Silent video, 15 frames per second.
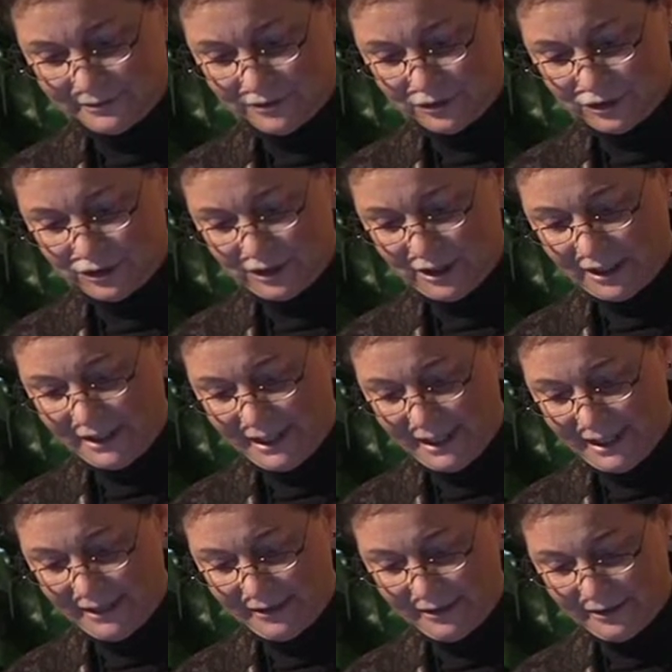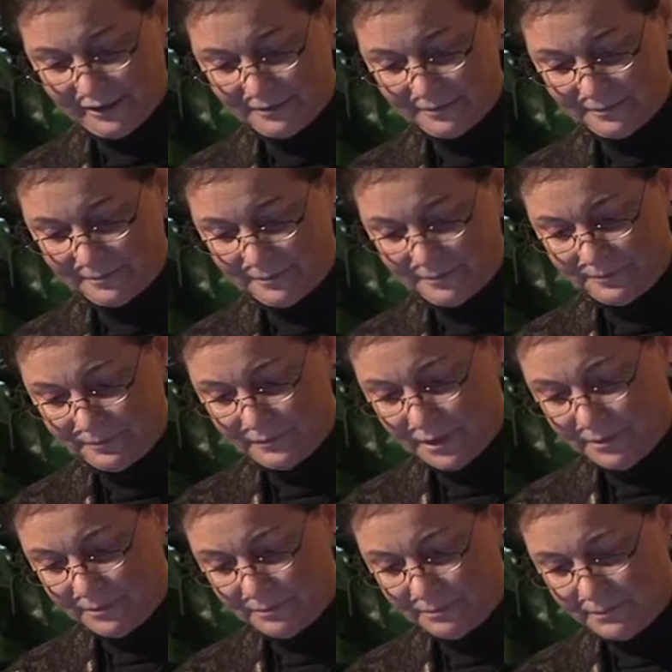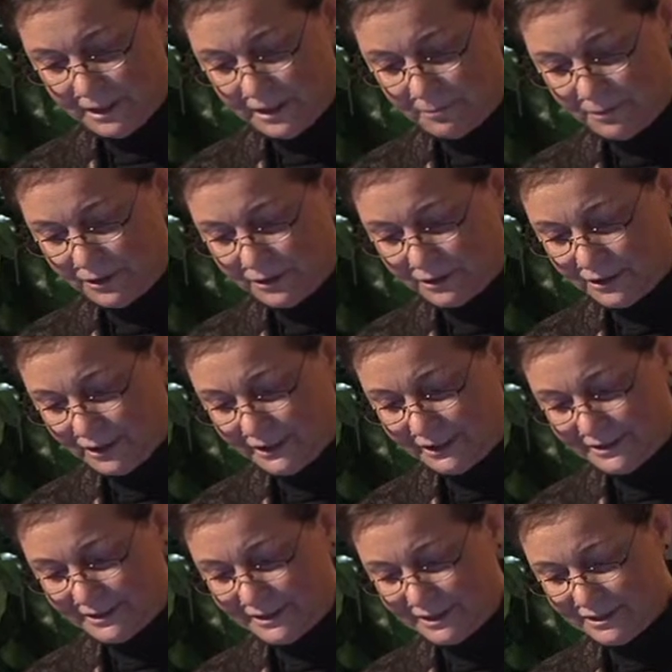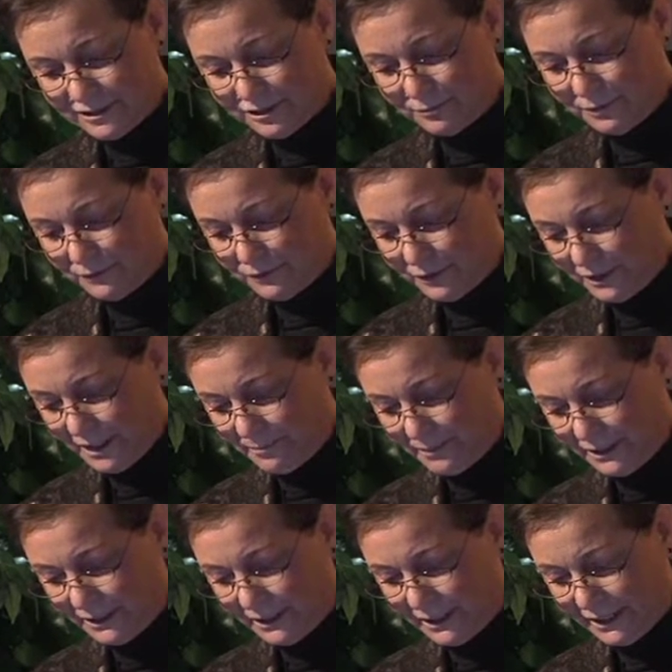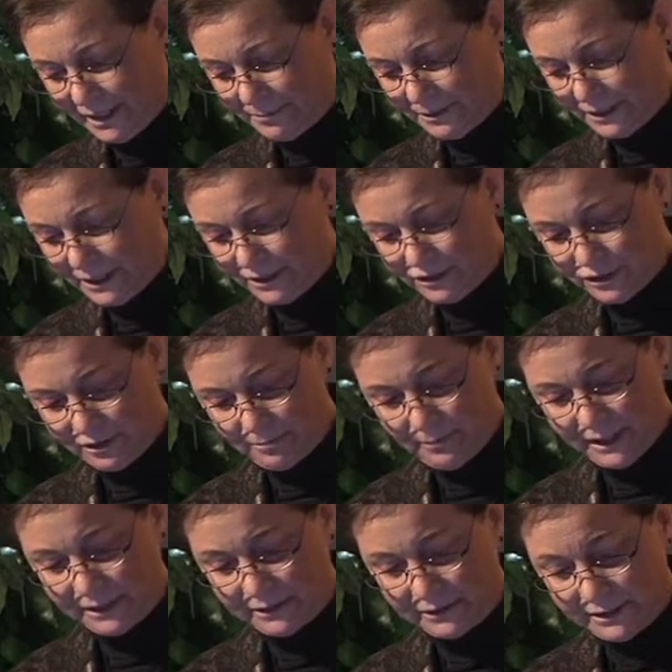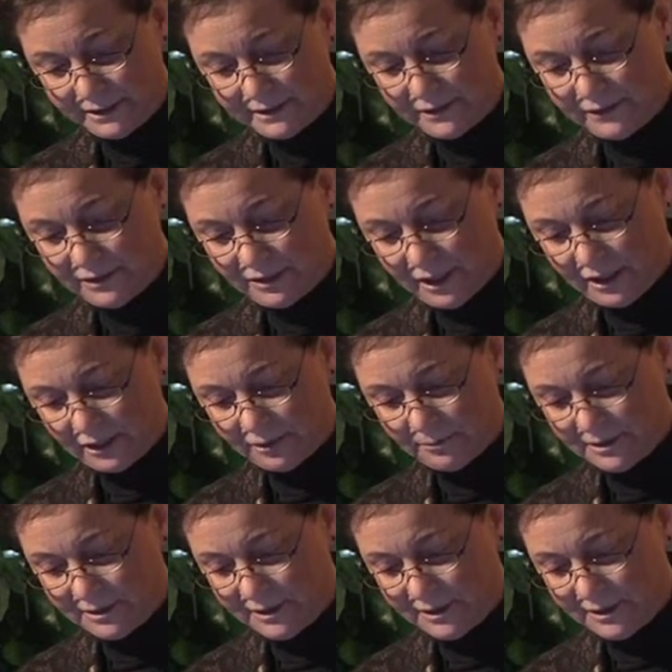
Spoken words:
July 8th, met up with the client and sister. We filled out Medicaid application and made a list of the documents